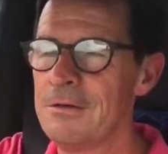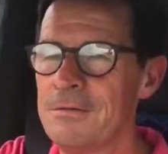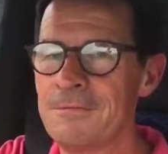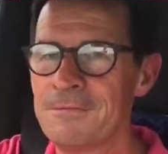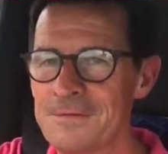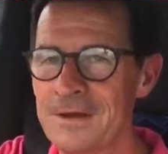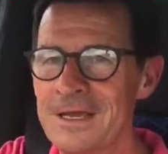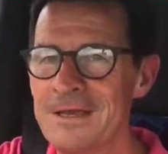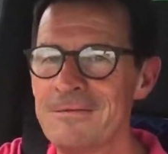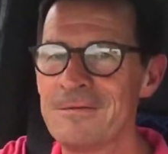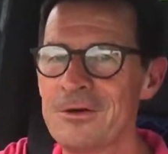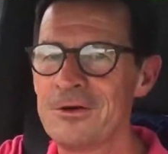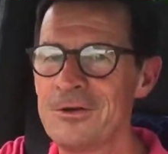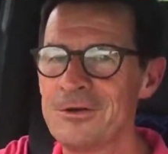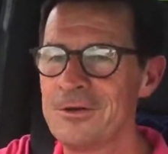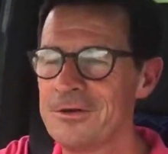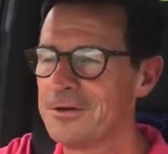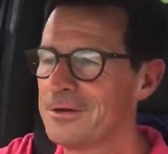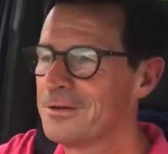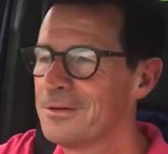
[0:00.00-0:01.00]
500.
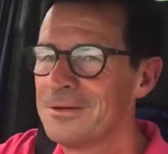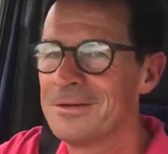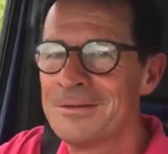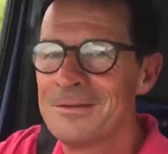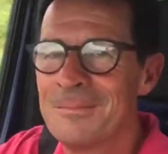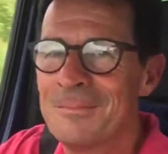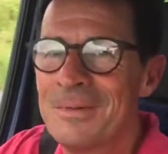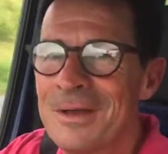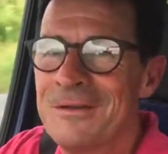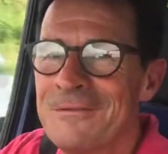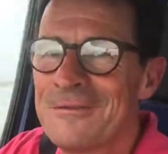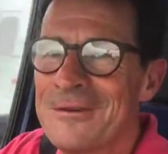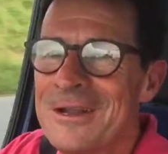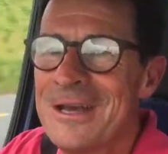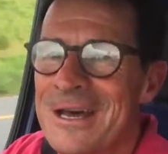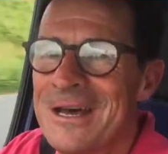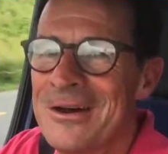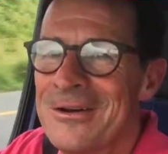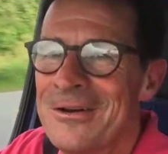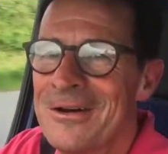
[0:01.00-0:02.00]
Bye for
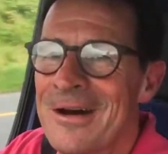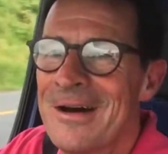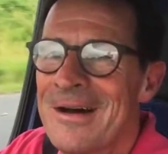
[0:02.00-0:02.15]
now.